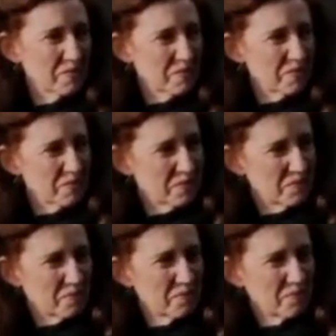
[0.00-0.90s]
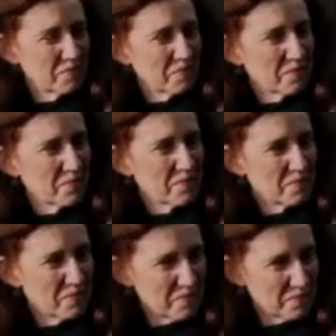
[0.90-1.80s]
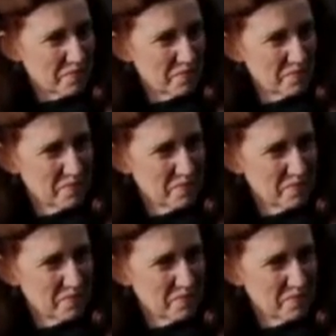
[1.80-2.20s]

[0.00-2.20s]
(silent)